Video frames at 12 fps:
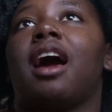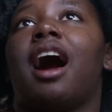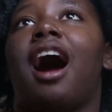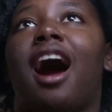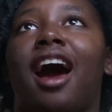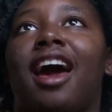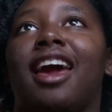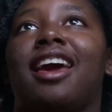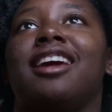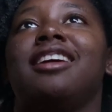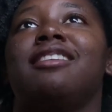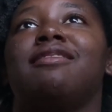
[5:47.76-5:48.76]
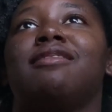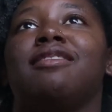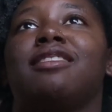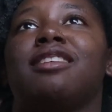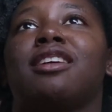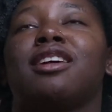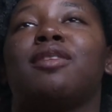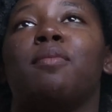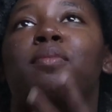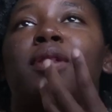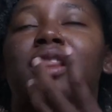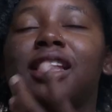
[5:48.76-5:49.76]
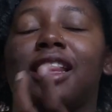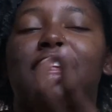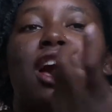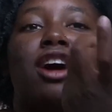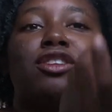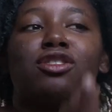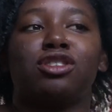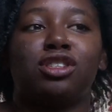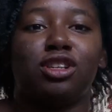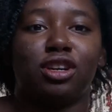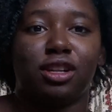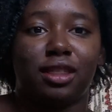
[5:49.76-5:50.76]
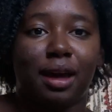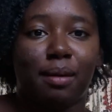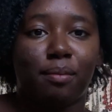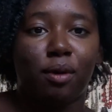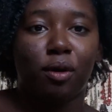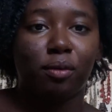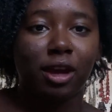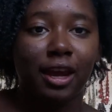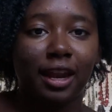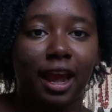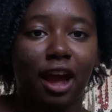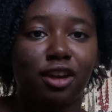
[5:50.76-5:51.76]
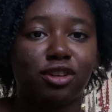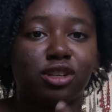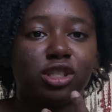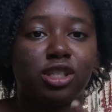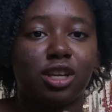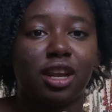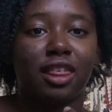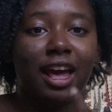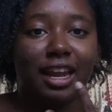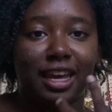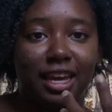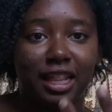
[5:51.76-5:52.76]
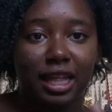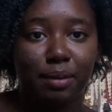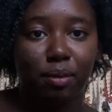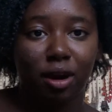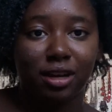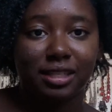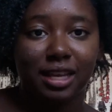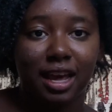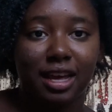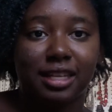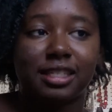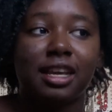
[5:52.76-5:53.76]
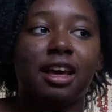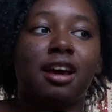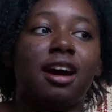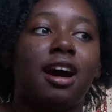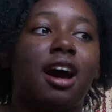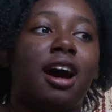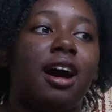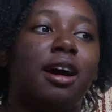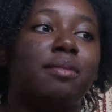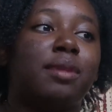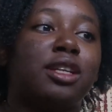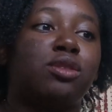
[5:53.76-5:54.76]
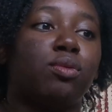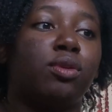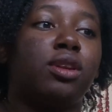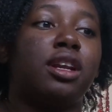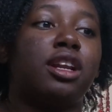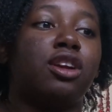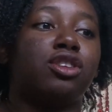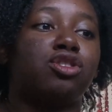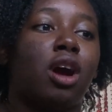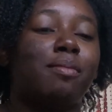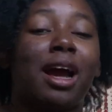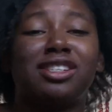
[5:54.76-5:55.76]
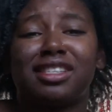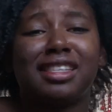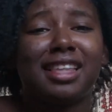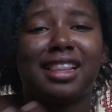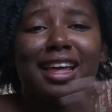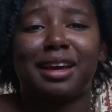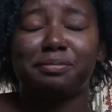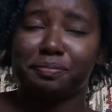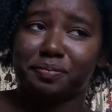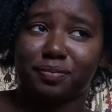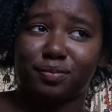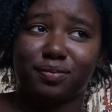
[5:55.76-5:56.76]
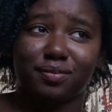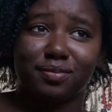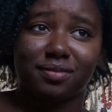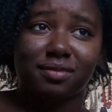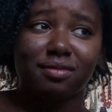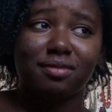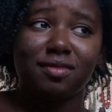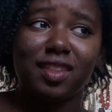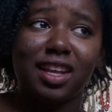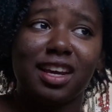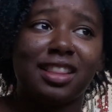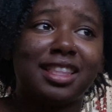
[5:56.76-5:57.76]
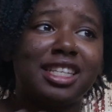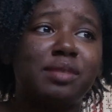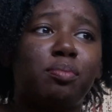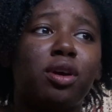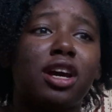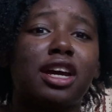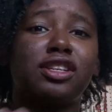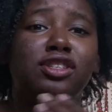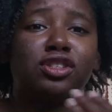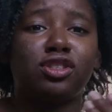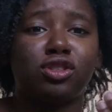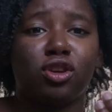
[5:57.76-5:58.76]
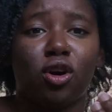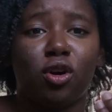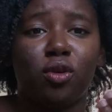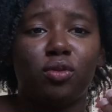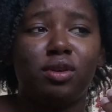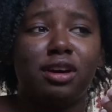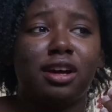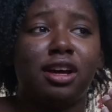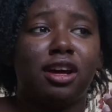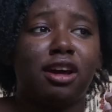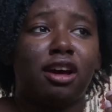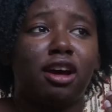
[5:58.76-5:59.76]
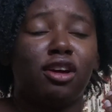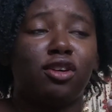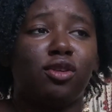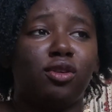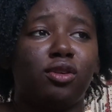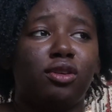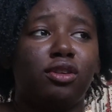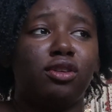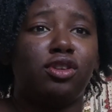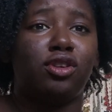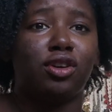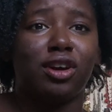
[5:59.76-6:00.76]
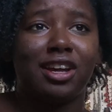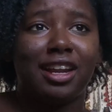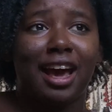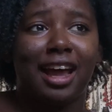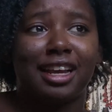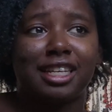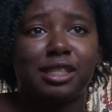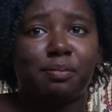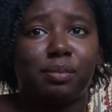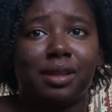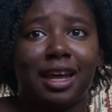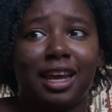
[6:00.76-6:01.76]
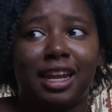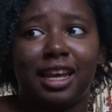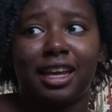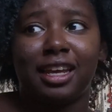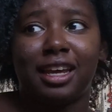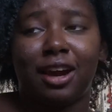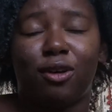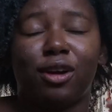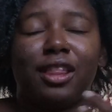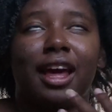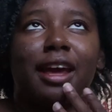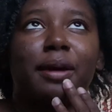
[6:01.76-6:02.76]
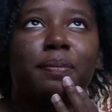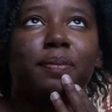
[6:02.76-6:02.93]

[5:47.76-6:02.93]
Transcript: I completely understood that moment. I understood that healing process that's rooted in your trauma. I just think that, like, this book is so good at explaining, or like